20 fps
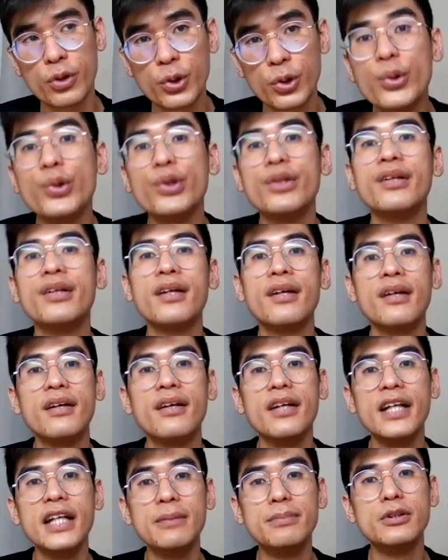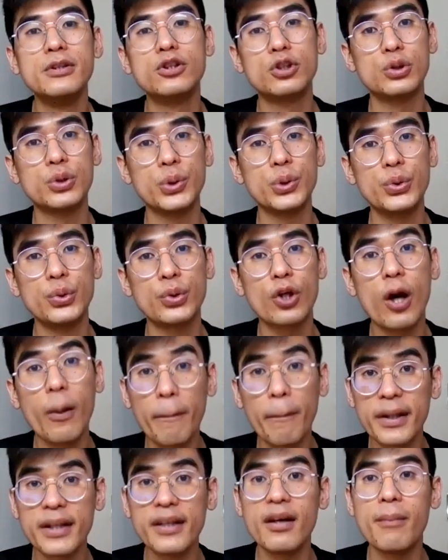you could able to
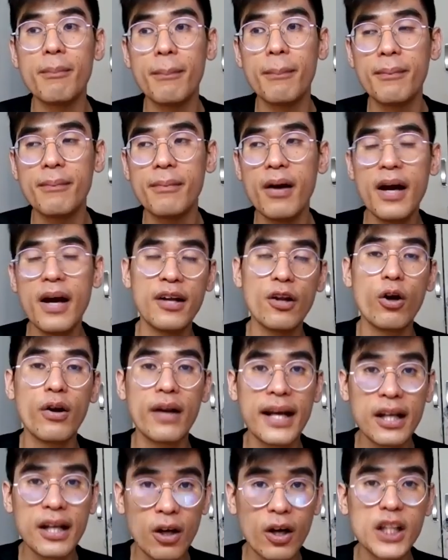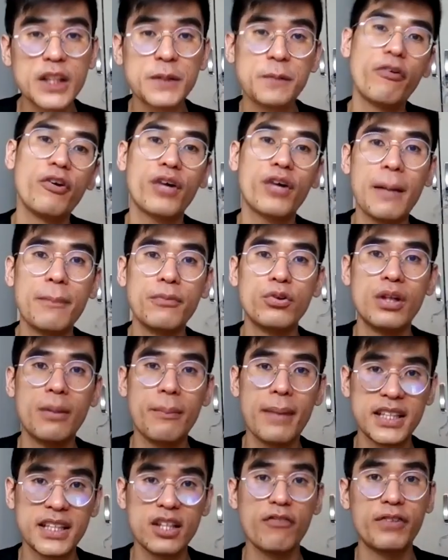complete an online course before you come to
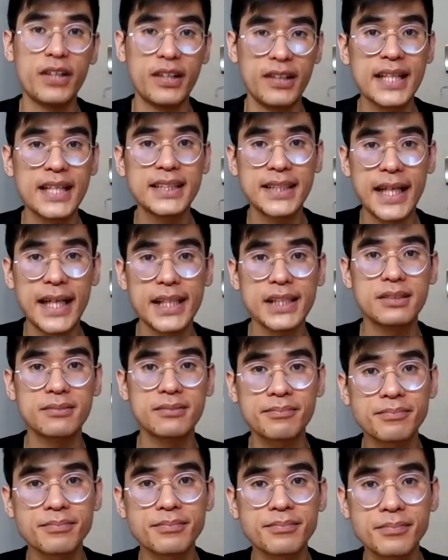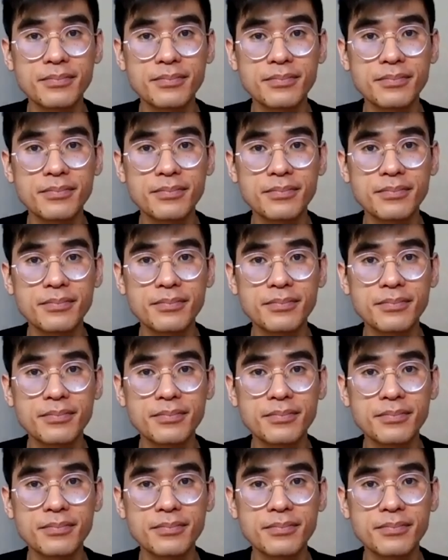the Master of Data Science.